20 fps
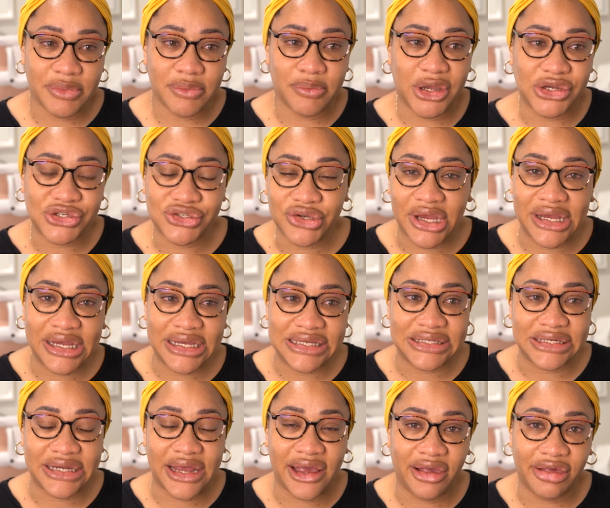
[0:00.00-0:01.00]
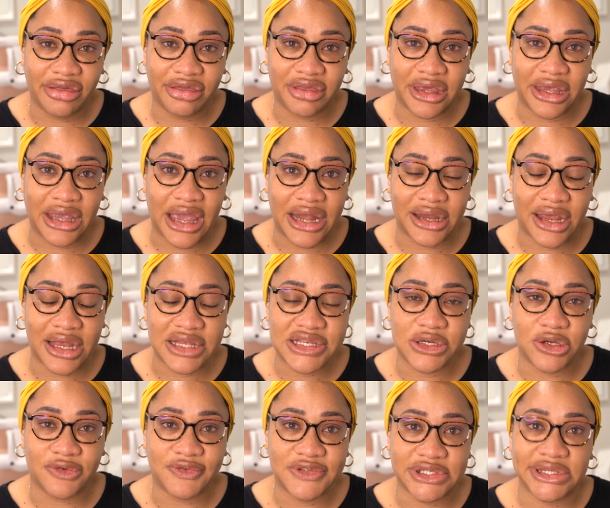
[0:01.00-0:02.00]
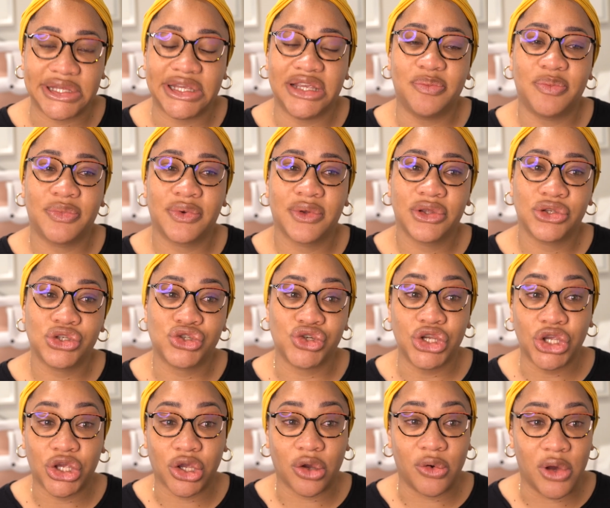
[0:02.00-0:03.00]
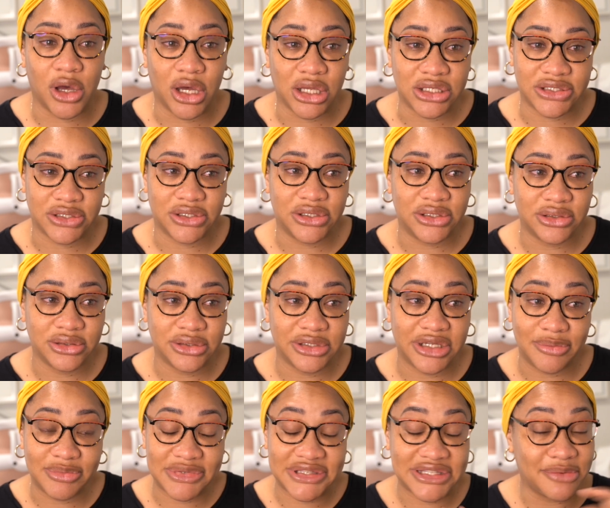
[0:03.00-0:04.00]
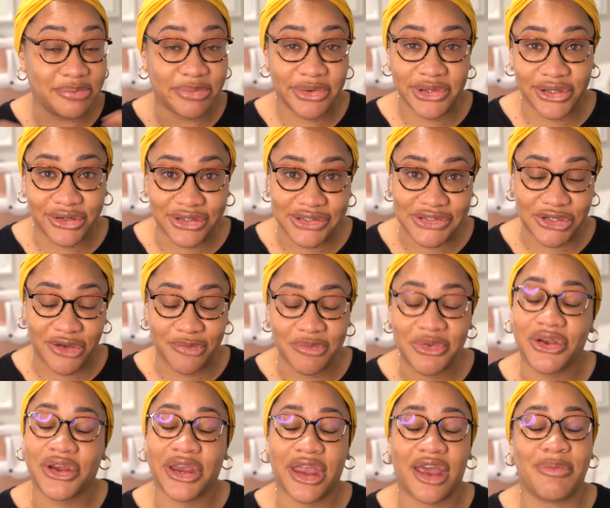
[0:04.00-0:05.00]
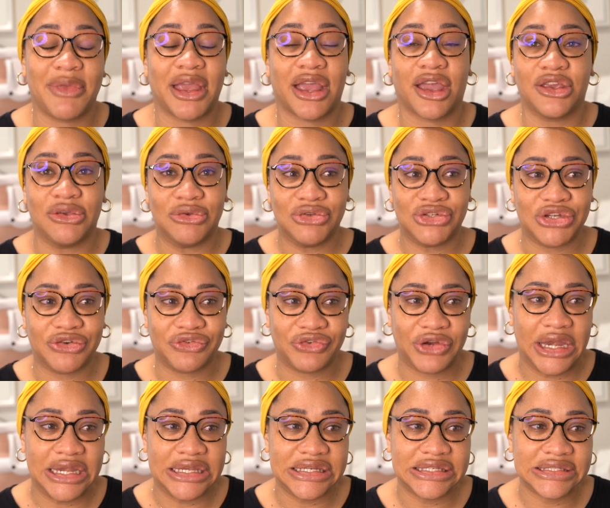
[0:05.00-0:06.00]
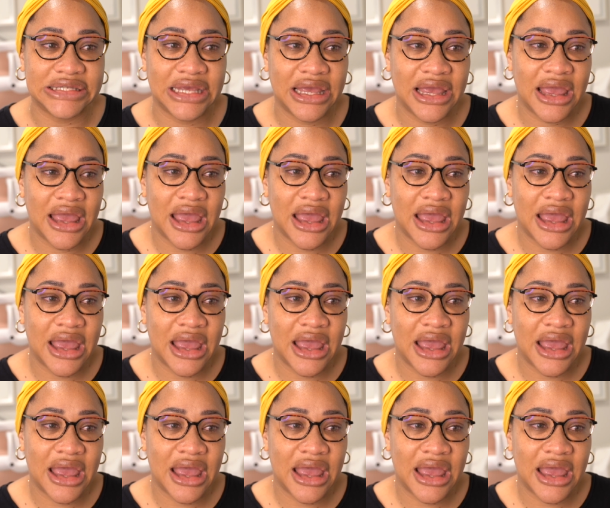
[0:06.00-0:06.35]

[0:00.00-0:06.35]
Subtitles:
Make sure you're eating healthy and get enough sleep. Drink your water. Them simple little something here can make a huge difference.